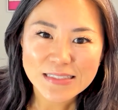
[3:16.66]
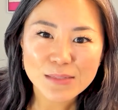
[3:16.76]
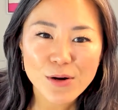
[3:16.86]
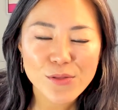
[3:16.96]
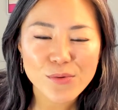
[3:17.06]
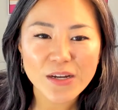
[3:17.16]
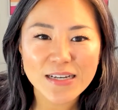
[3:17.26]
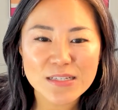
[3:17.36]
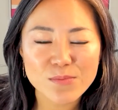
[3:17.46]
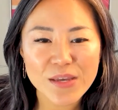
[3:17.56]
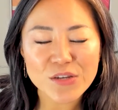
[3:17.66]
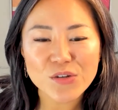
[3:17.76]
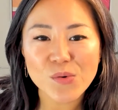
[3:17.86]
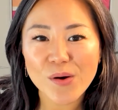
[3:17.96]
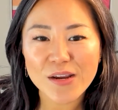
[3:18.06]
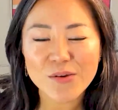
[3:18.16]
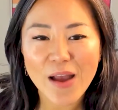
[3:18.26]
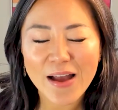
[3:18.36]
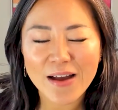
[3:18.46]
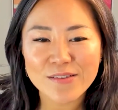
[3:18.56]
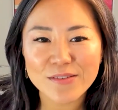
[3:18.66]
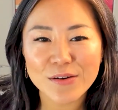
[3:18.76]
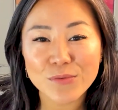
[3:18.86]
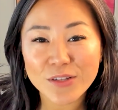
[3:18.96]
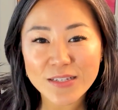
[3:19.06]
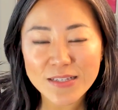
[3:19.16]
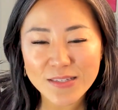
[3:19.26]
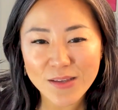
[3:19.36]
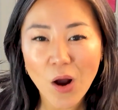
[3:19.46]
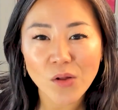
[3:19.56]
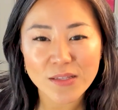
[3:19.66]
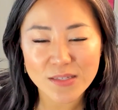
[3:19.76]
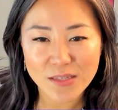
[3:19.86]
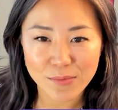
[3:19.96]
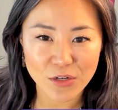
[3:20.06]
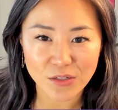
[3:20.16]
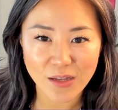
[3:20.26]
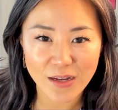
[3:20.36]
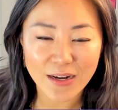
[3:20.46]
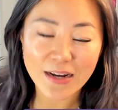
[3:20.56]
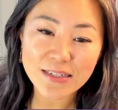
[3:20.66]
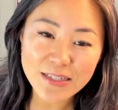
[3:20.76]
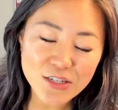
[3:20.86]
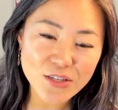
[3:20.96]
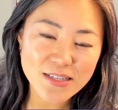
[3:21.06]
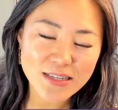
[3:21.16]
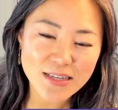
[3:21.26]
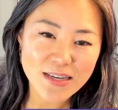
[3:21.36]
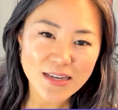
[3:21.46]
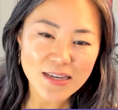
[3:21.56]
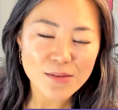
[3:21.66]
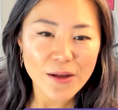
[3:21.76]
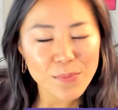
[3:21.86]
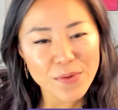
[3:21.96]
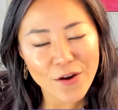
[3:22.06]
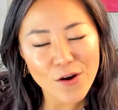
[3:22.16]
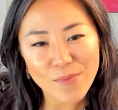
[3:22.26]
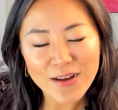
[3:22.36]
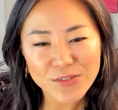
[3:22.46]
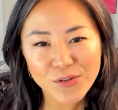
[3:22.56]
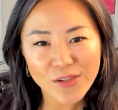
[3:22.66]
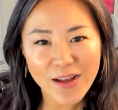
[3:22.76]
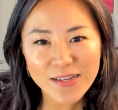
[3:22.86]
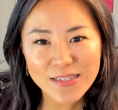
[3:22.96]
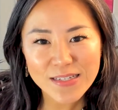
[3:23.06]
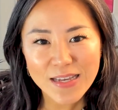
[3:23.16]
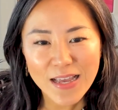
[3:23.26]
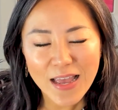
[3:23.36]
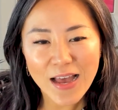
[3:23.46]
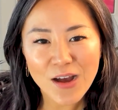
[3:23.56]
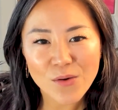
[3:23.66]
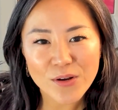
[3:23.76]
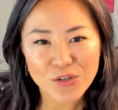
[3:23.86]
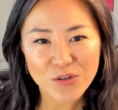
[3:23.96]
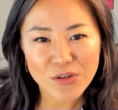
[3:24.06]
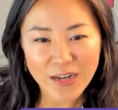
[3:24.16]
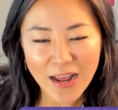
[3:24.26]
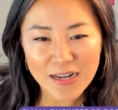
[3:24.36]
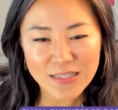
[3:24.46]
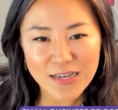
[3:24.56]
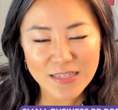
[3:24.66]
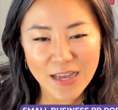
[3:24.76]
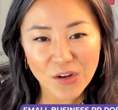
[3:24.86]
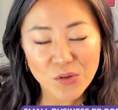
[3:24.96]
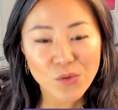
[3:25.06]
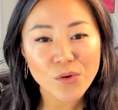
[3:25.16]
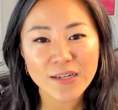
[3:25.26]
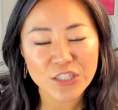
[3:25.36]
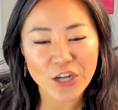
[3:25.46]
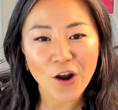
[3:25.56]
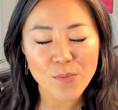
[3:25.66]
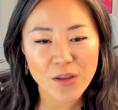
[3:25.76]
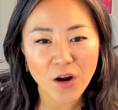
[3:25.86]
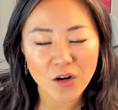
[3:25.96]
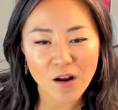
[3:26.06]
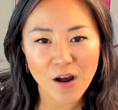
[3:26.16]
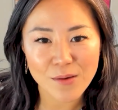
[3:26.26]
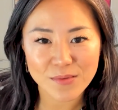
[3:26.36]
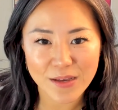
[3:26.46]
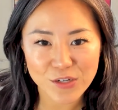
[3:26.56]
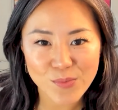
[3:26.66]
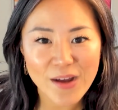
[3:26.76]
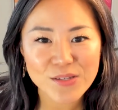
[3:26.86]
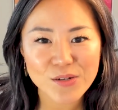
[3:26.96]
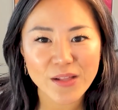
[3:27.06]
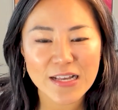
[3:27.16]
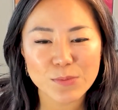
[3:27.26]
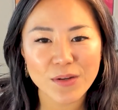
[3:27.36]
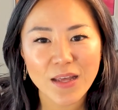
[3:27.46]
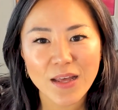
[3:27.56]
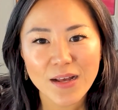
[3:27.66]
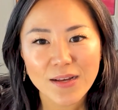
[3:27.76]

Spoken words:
Number 3 is make sure you have a really solid subject line. And I teach this in my PR masterclass, which you can access at gloriachoupr.com/masterclass. But